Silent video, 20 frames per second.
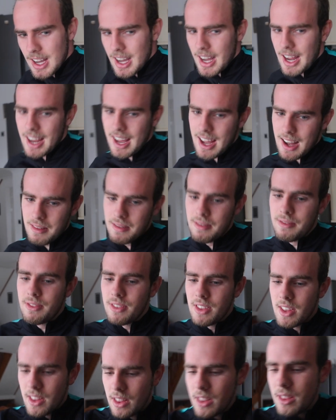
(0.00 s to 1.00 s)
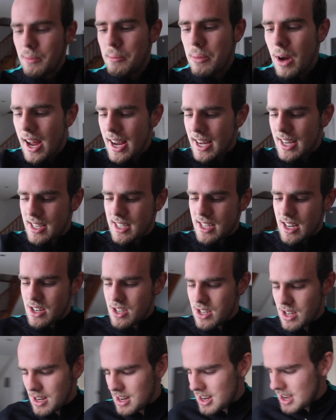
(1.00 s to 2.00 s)
I have the bike
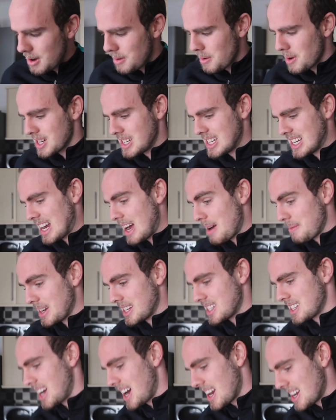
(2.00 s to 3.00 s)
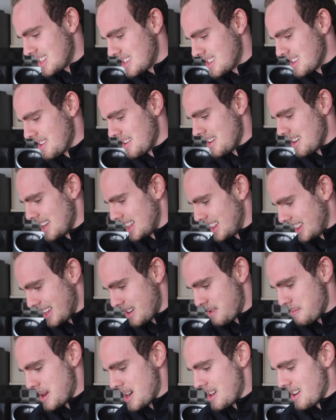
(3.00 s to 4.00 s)
session, which I'm excited to do, a
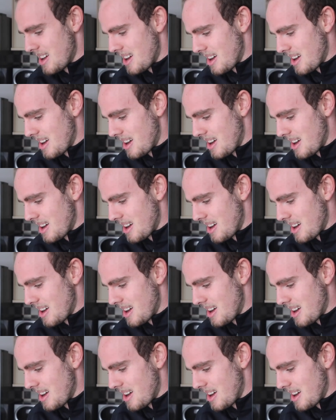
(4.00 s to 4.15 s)
little bit